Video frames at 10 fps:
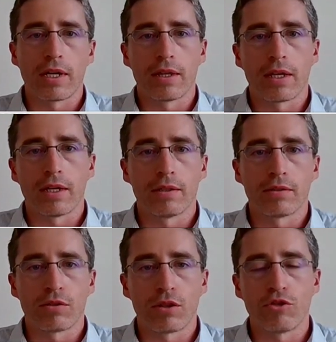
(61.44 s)
in
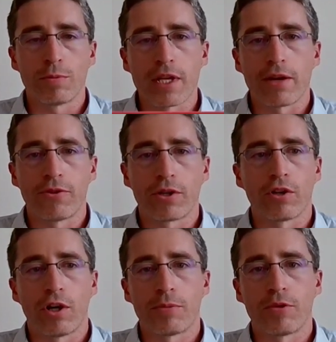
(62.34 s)
the group's African
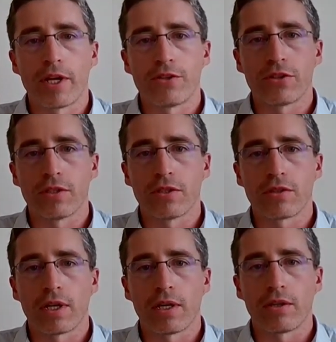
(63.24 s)
operations,
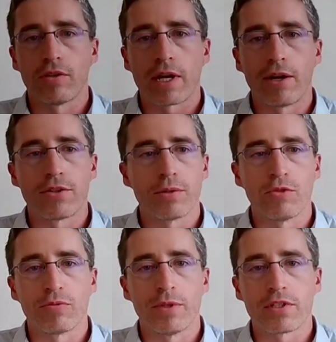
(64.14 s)
currency
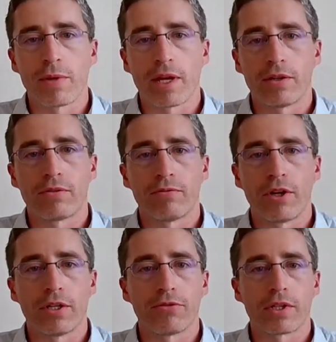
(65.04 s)
movements have made it very
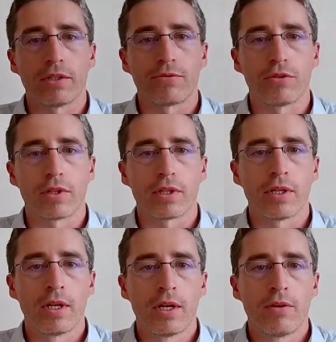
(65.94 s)
difficult for
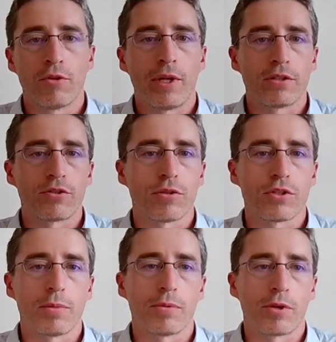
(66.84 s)
Multichoice to
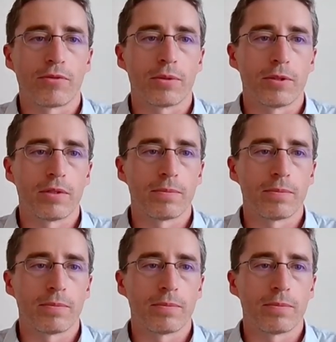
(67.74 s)
be profitable.